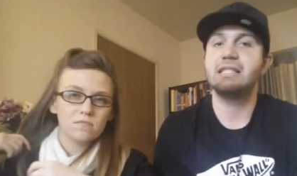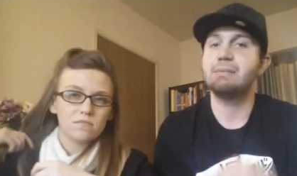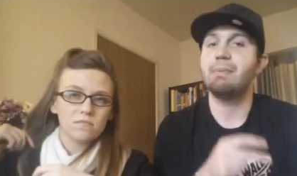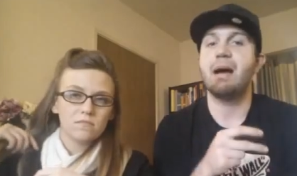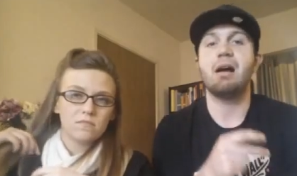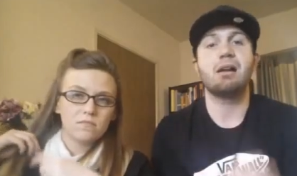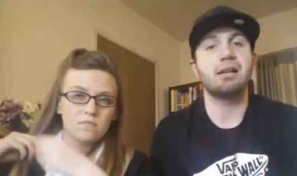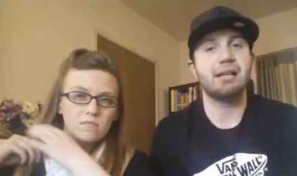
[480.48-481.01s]
Speaker 1: It's
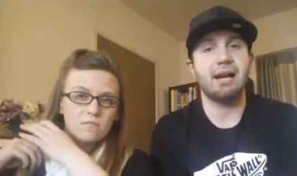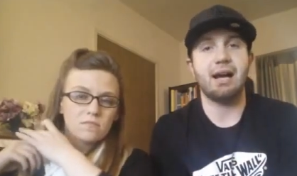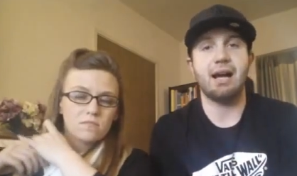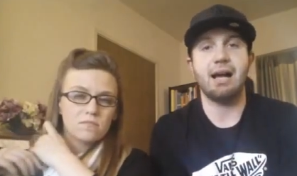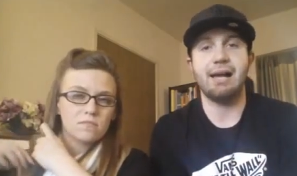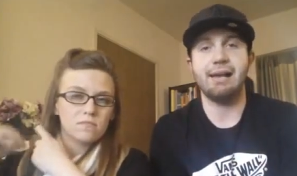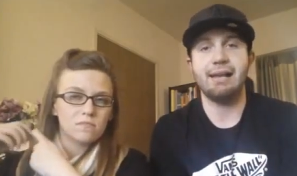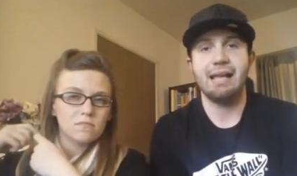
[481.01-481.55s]
about
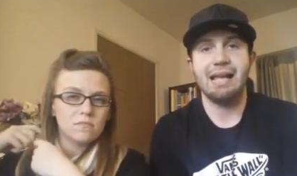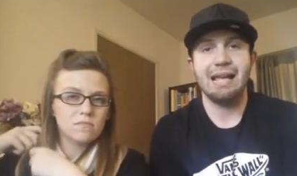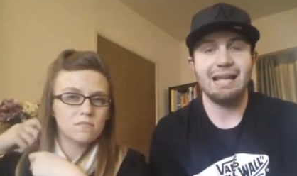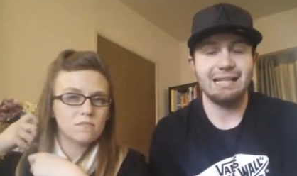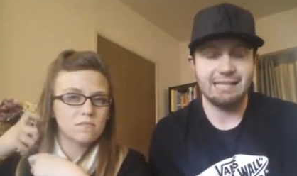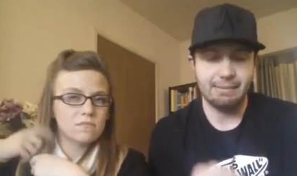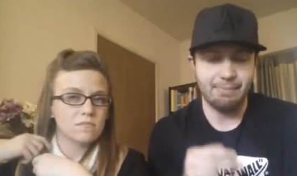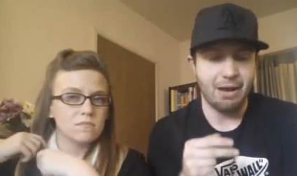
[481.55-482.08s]
God.
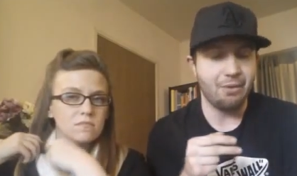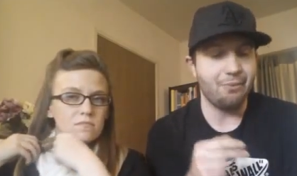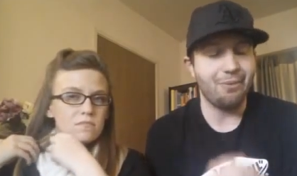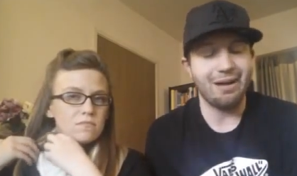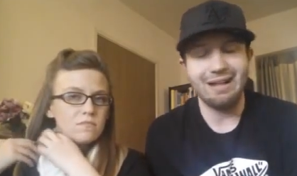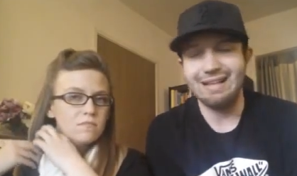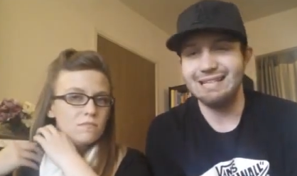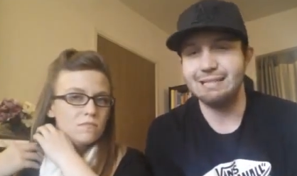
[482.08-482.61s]
It's about
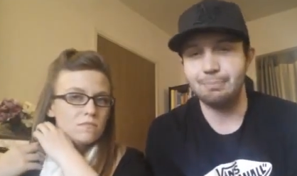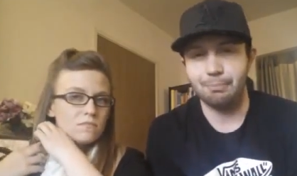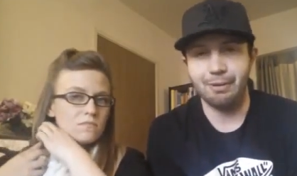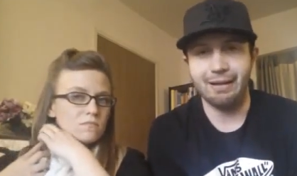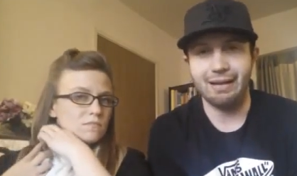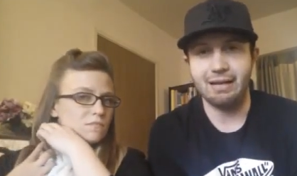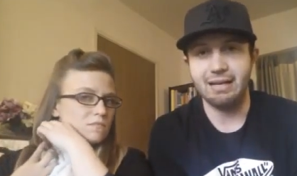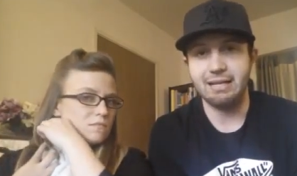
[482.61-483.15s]
what His
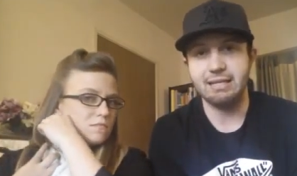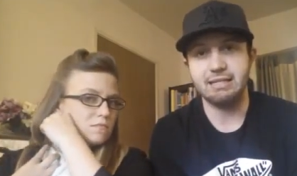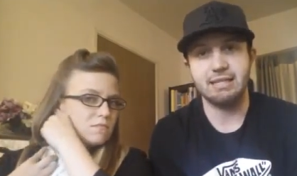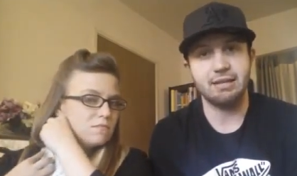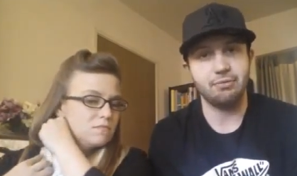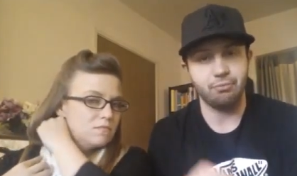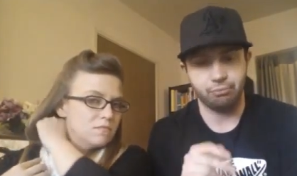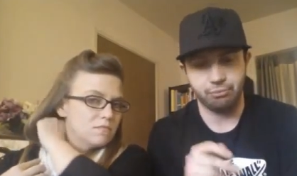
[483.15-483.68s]
plan
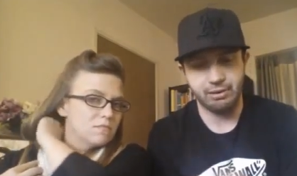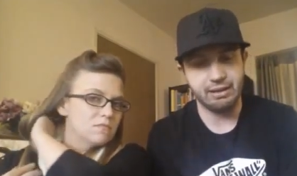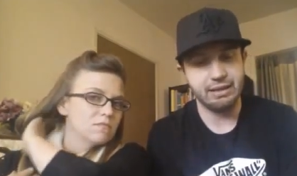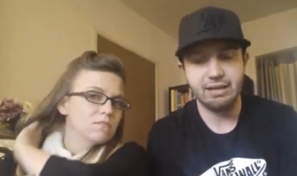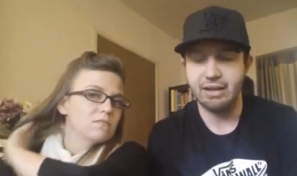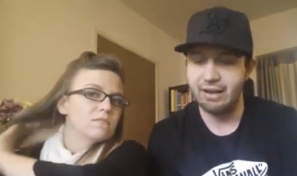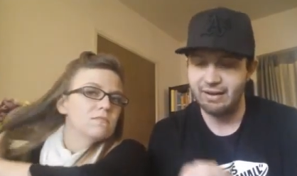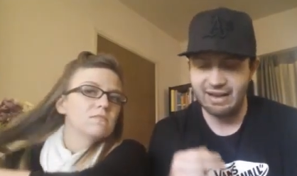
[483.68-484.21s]
is. And
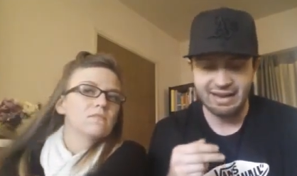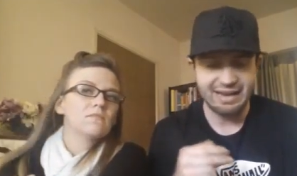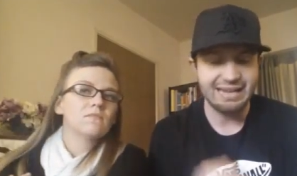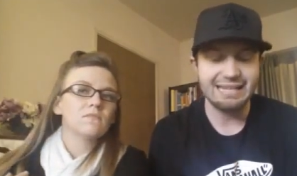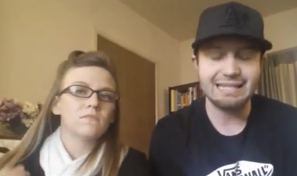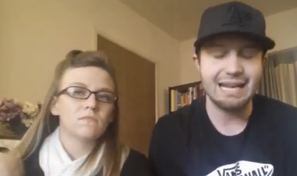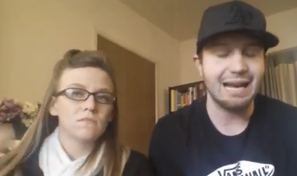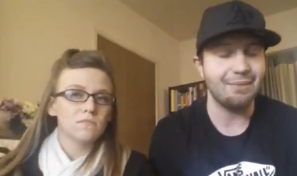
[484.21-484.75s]
really,
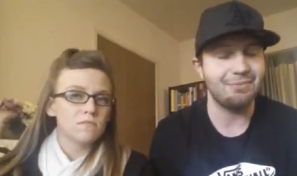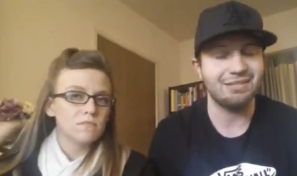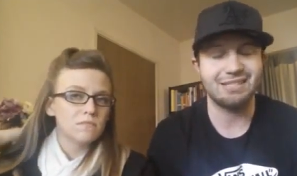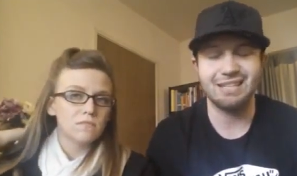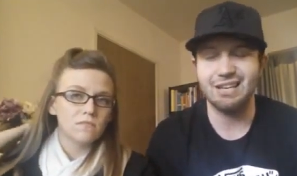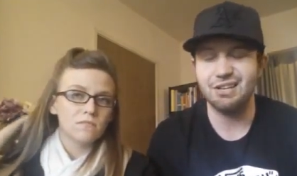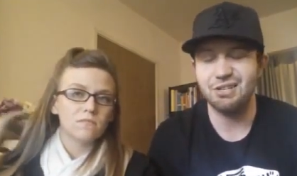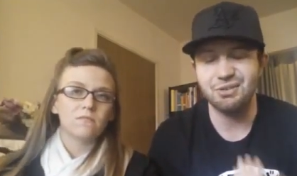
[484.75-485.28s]
anytime
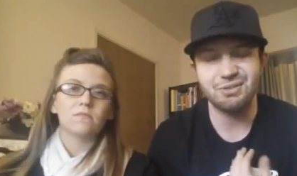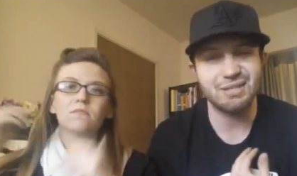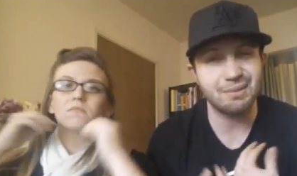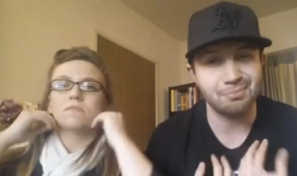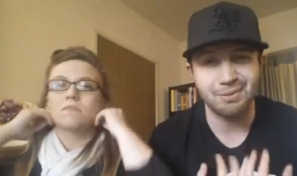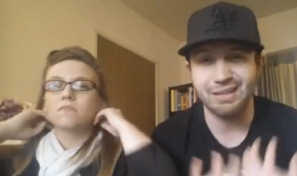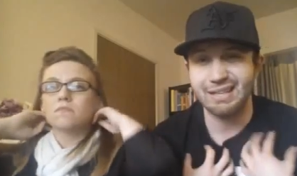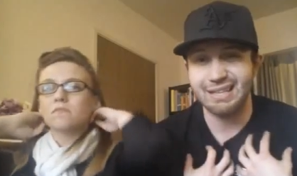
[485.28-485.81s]
He's going to do
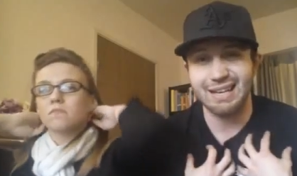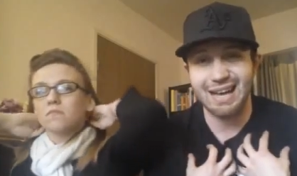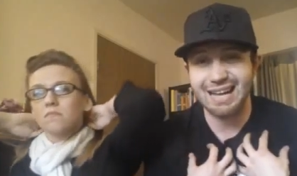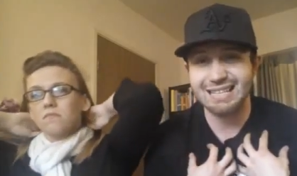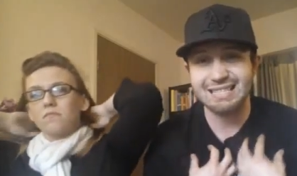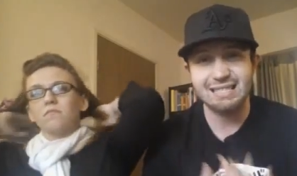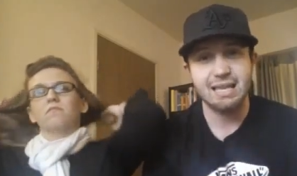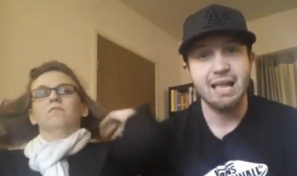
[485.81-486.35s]
something in
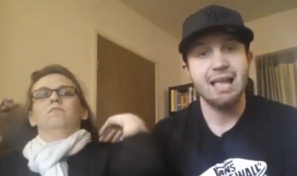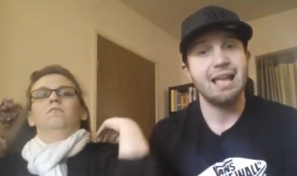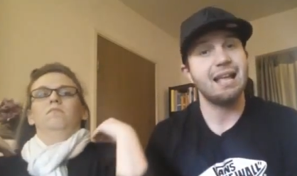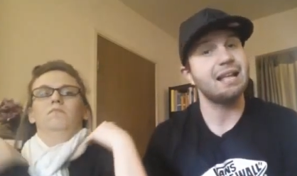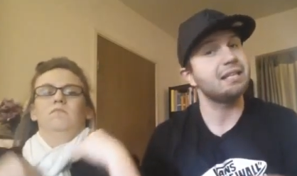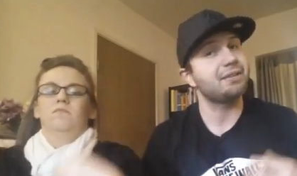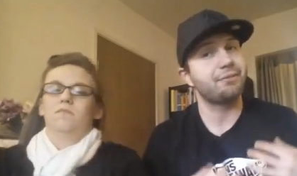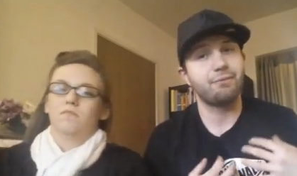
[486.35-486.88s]
us,
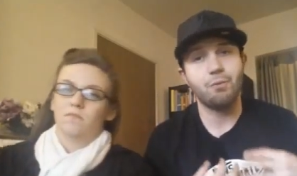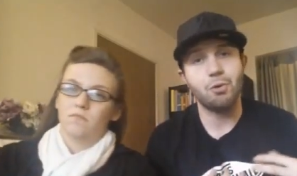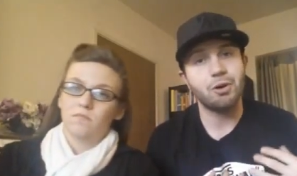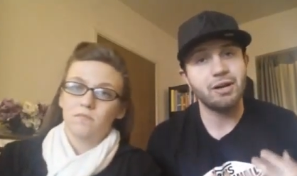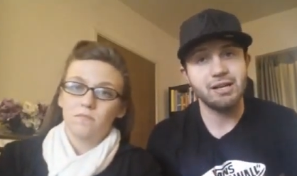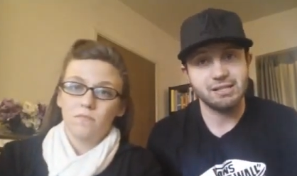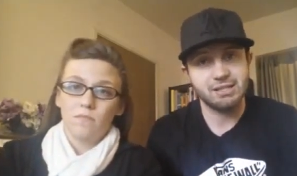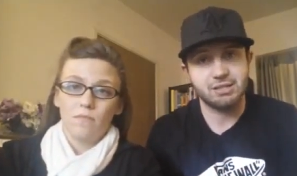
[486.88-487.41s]
it's
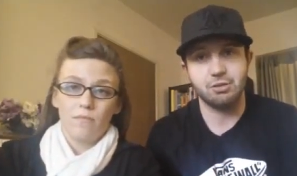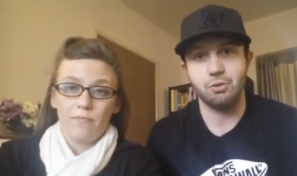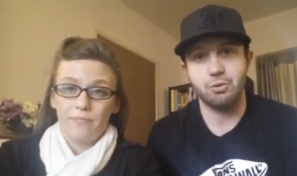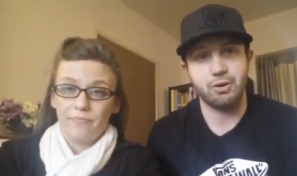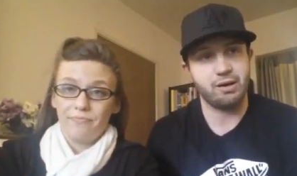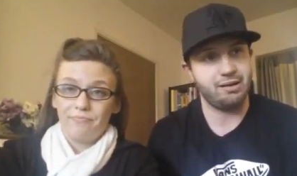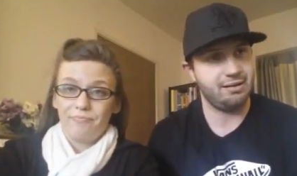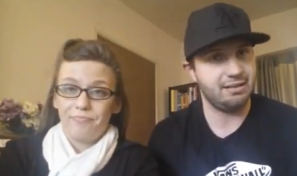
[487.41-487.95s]
for His
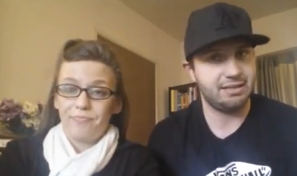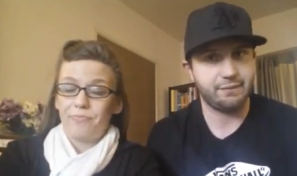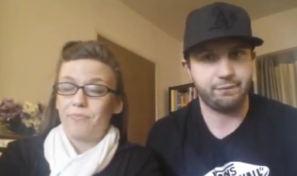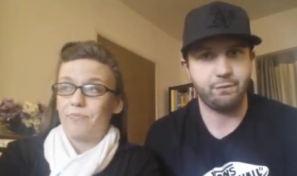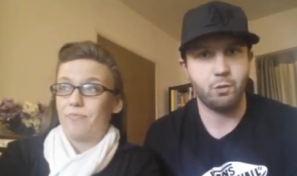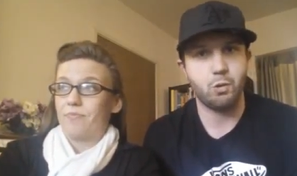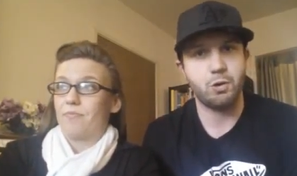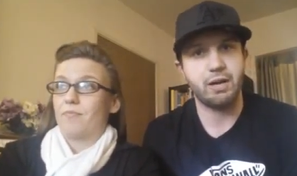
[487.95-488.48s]
glory and it's
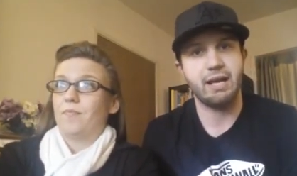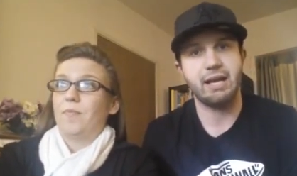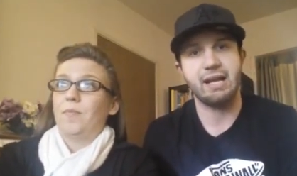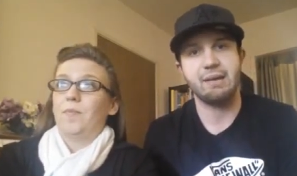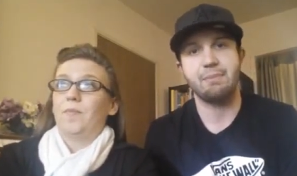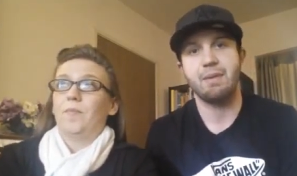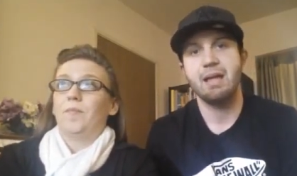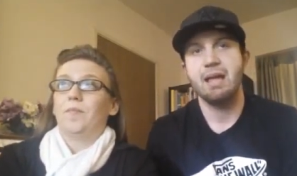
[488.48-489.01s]
for
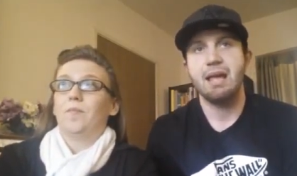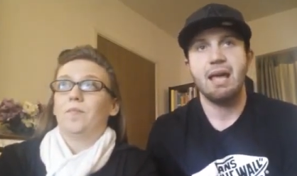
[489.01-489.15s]
Him.